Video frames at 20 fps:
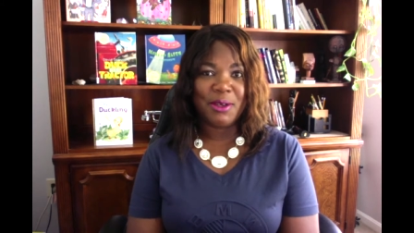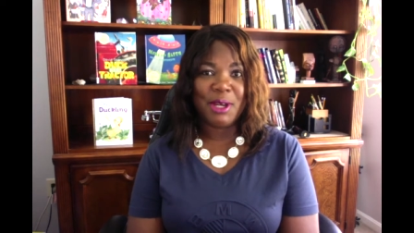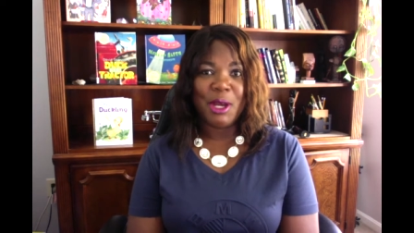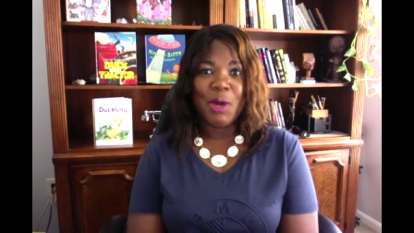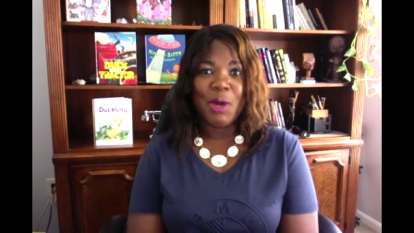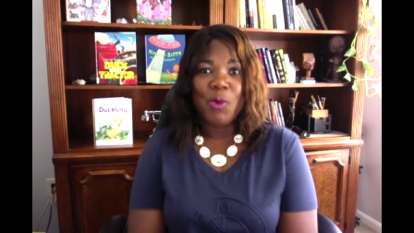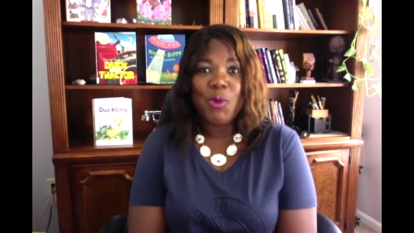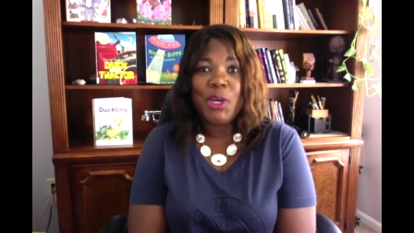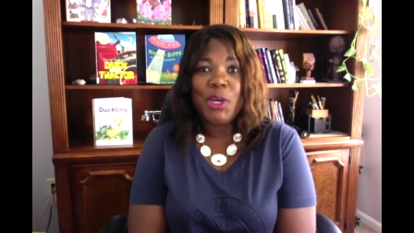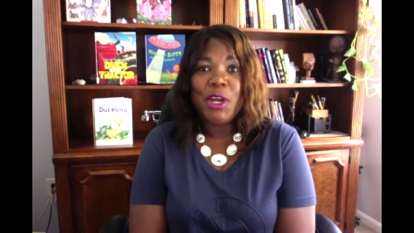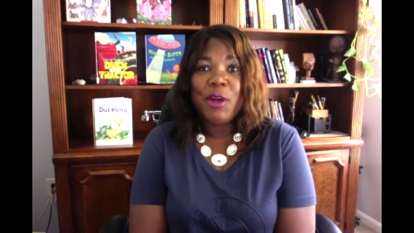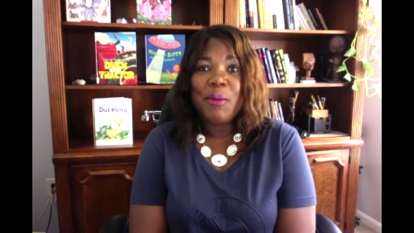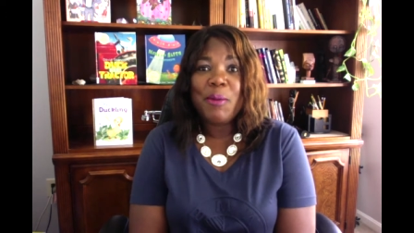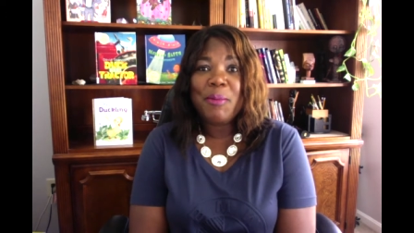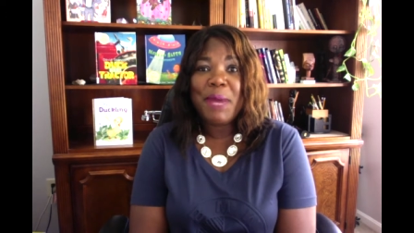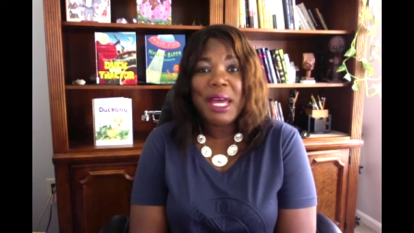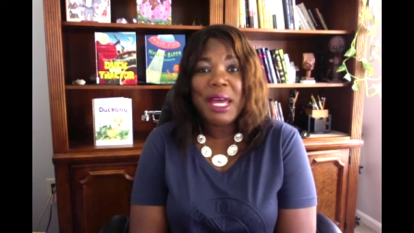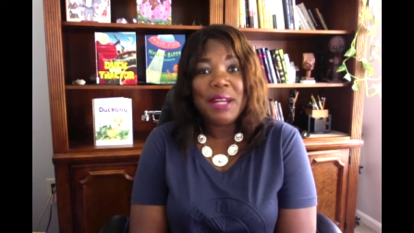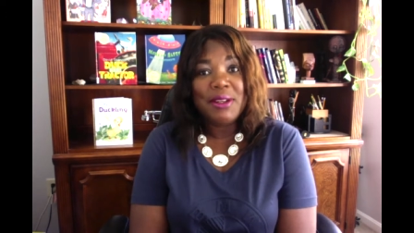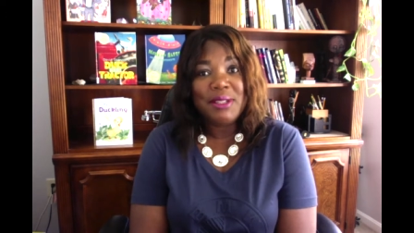We are
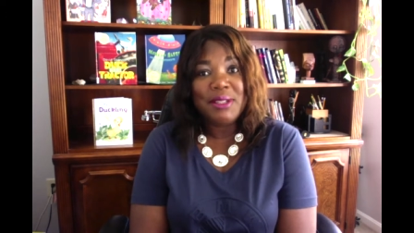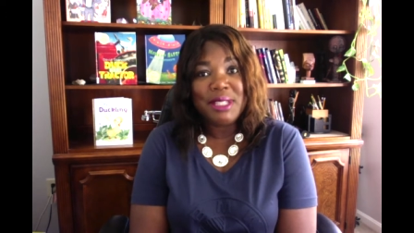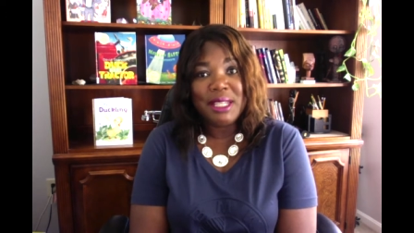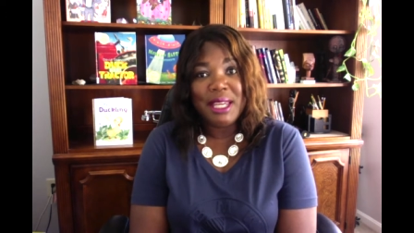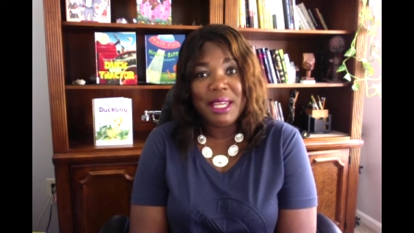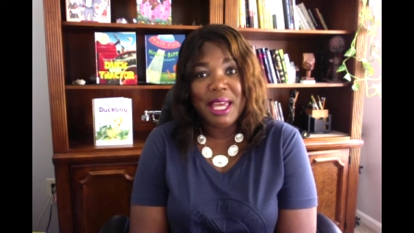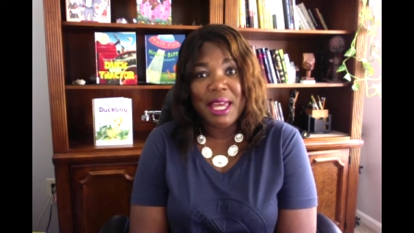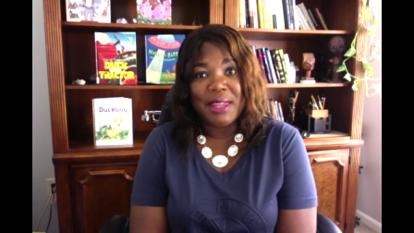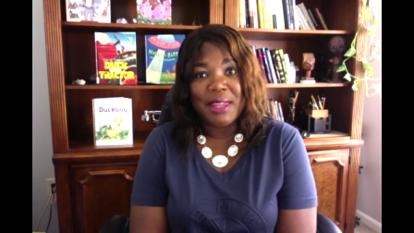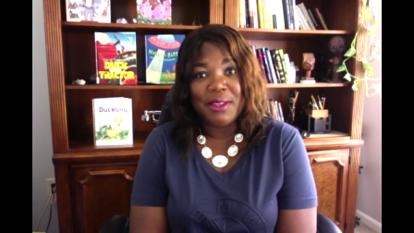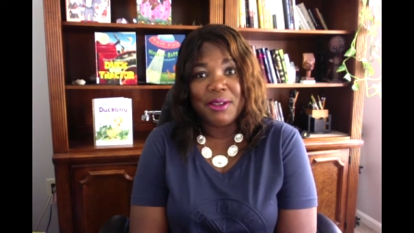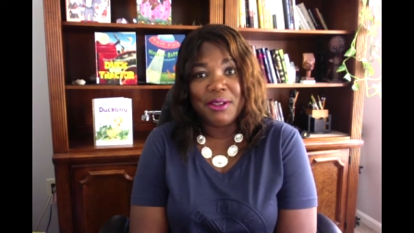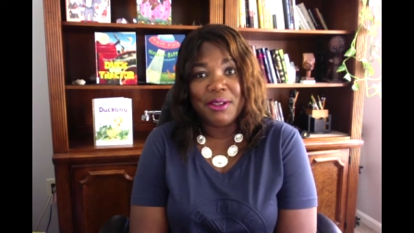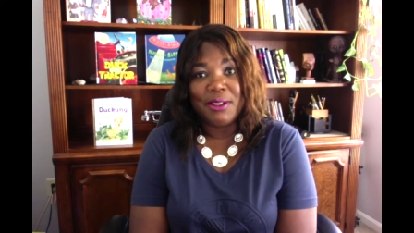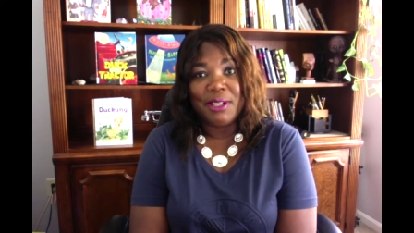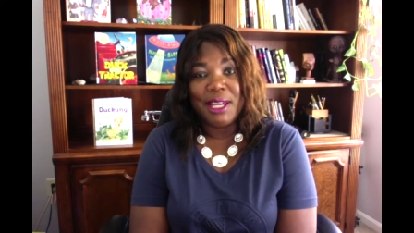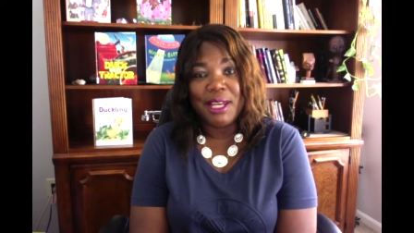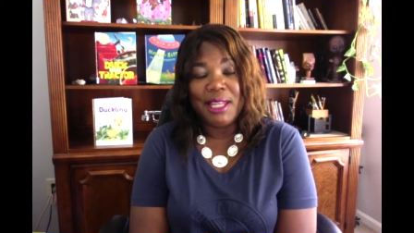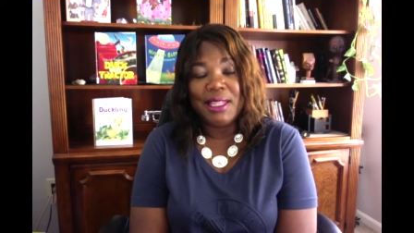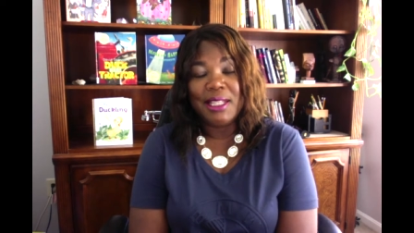better together.
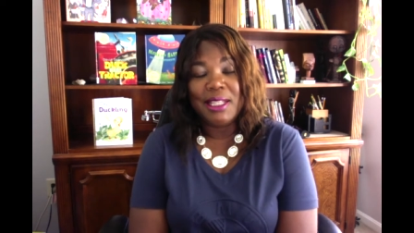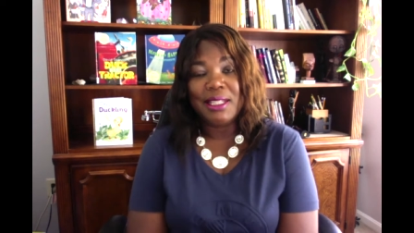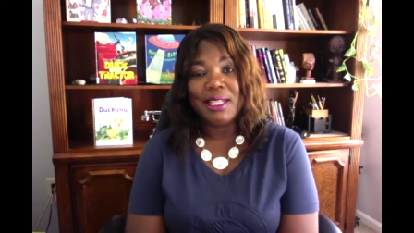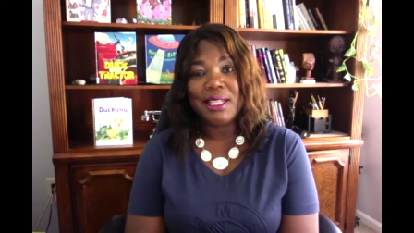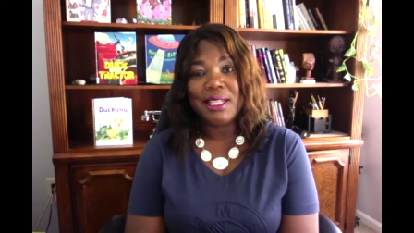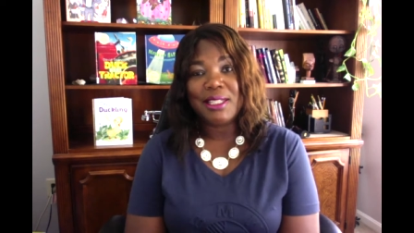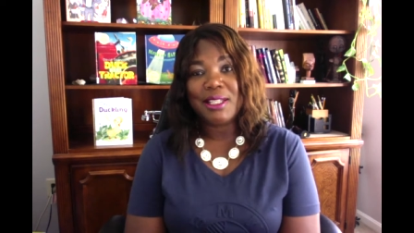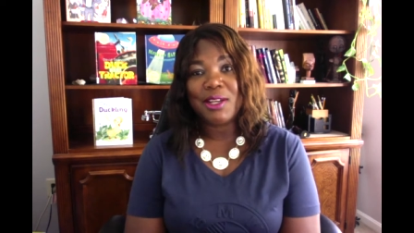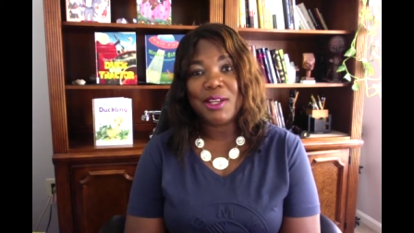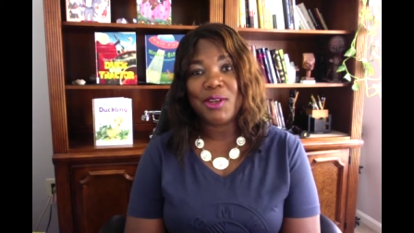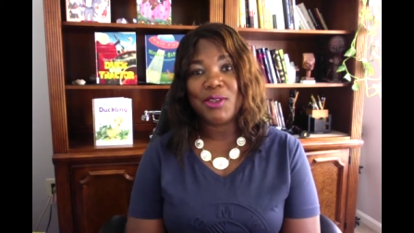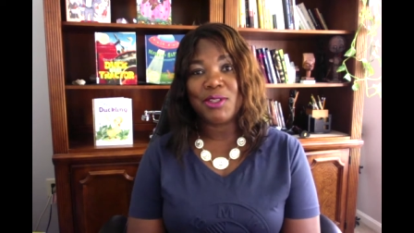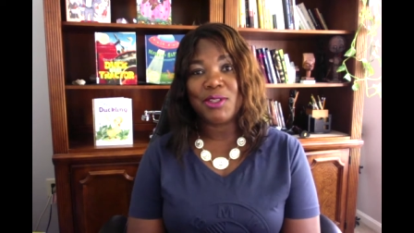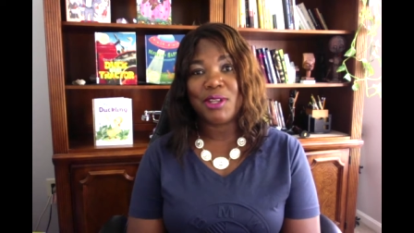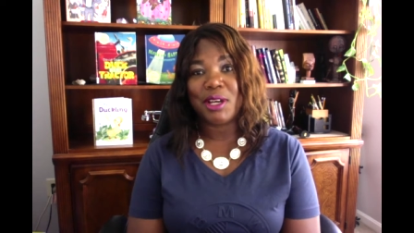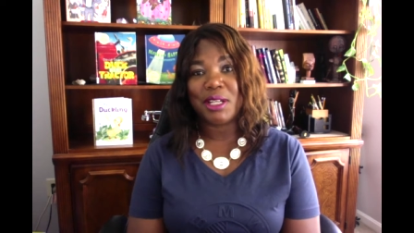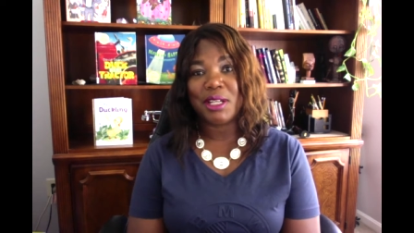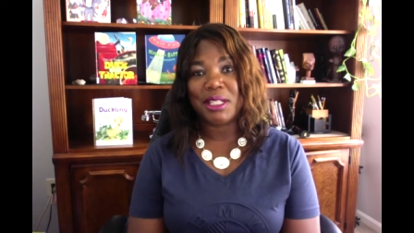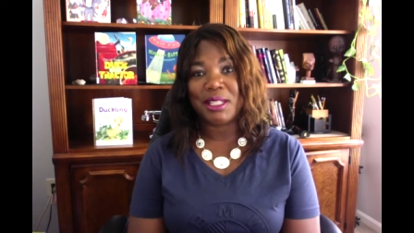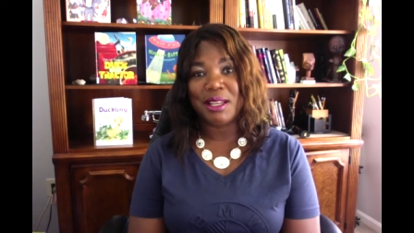And the list goes
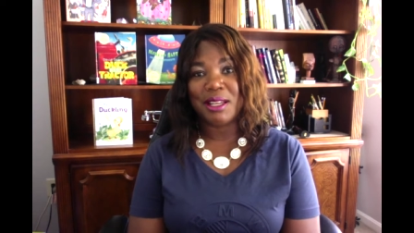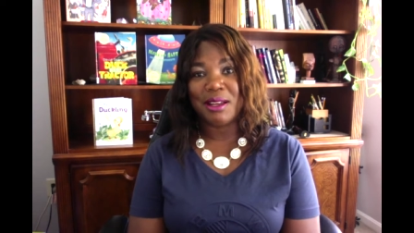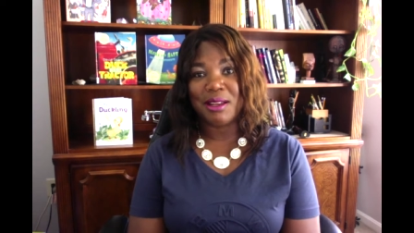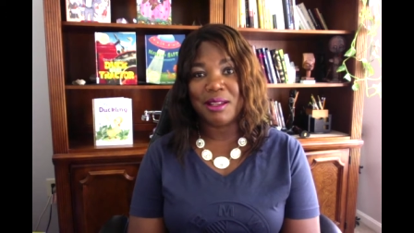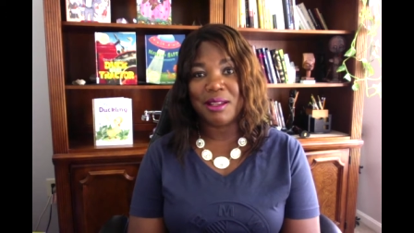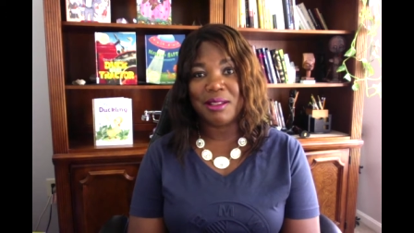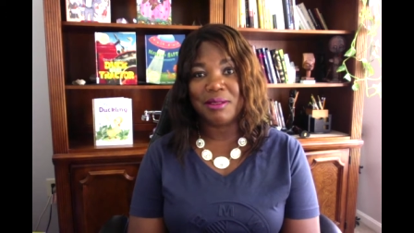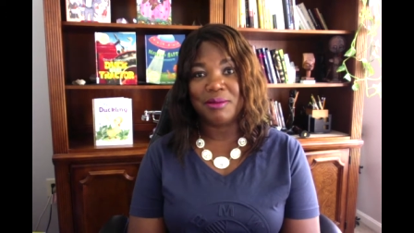on and on.